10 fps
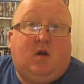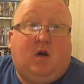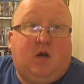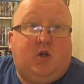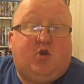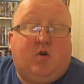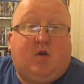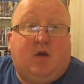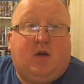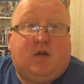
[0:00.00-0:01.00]
I enjoyed
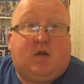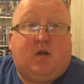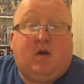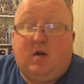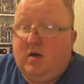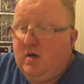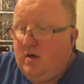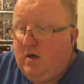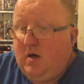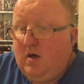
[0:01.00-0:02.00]
this. I'm
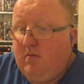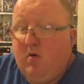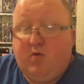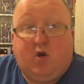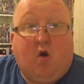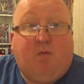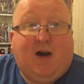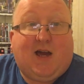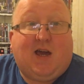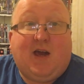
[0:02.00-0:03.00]
hoping to go
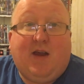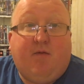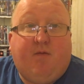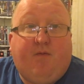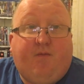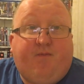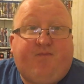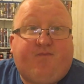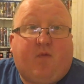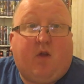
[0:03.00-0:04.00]
back again,
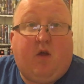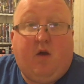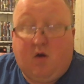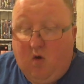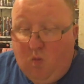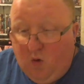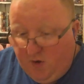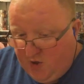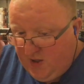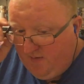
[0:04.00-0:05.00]
go and
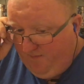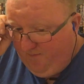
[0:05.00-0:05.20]
watch it.